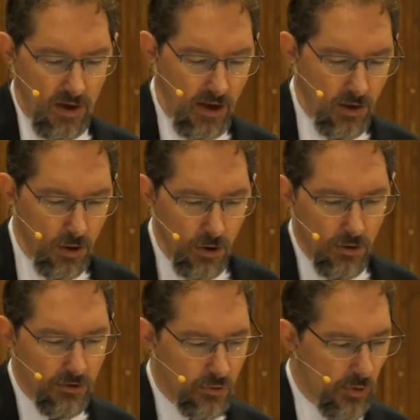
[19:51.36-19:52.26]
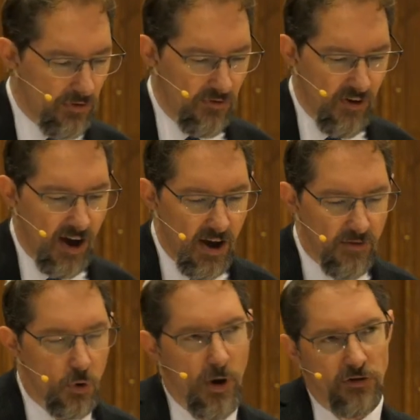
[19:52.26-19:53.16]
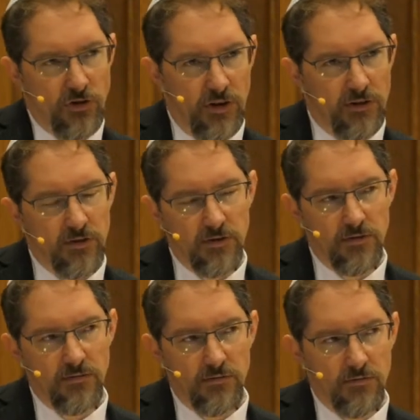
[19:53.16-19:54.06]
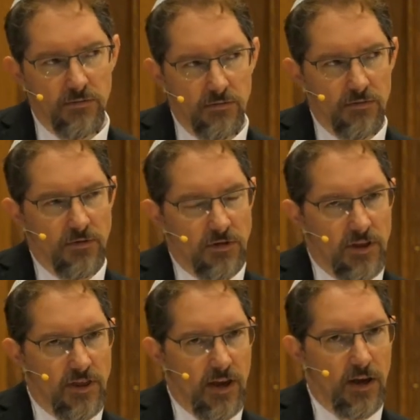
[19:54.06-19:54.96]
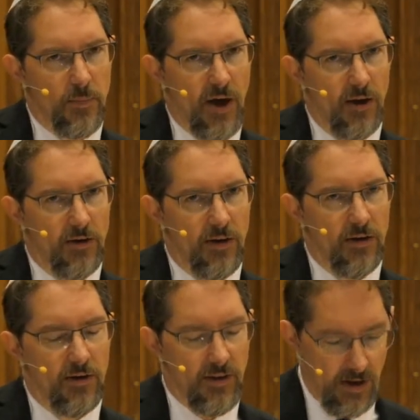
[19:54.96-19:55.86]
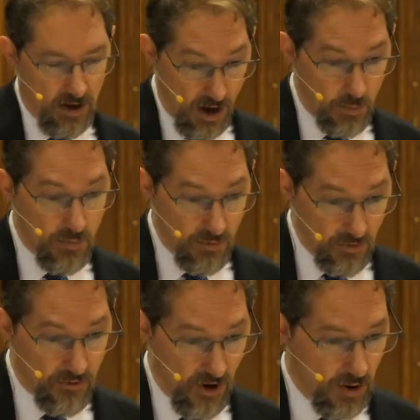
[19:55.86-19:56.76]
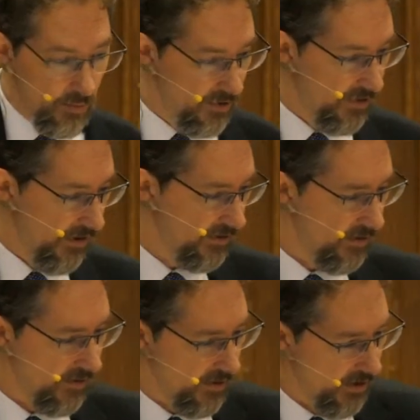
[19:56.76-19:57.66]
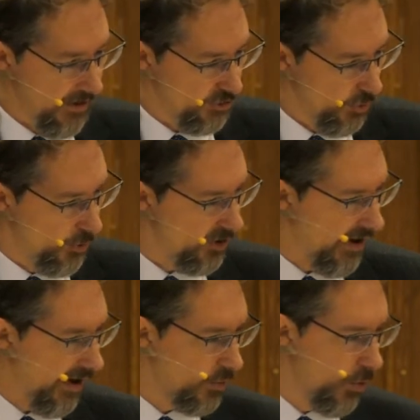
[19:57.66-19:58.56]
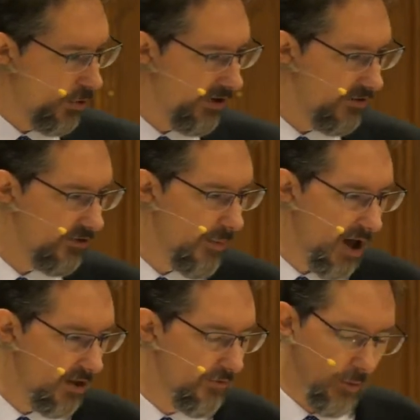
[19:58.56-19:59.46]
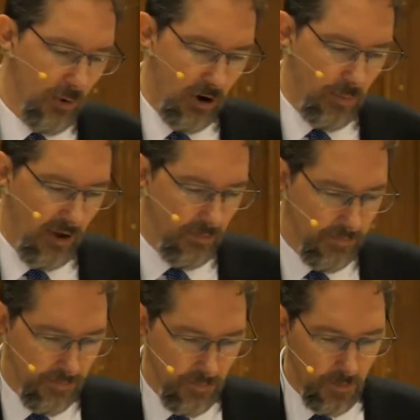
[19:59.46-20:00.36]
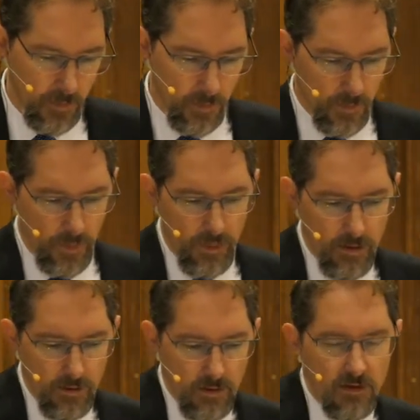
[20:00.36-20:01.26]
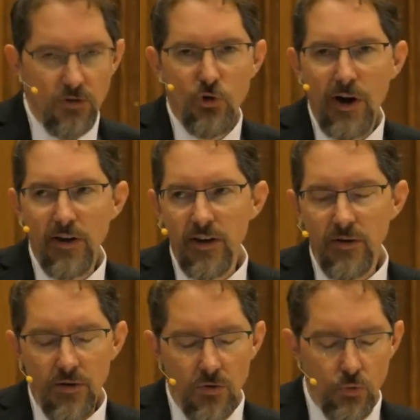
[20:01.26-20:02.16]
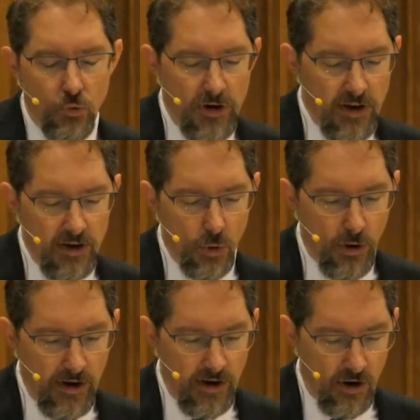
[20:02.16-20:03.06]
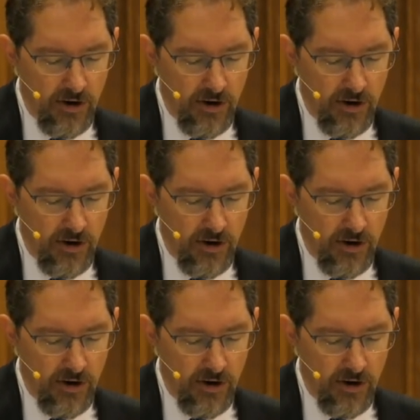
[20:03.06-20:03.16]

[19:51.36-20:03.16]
I close with five questions to think about that come from this initial book I quoted from Oliver Burkeman to try to reorient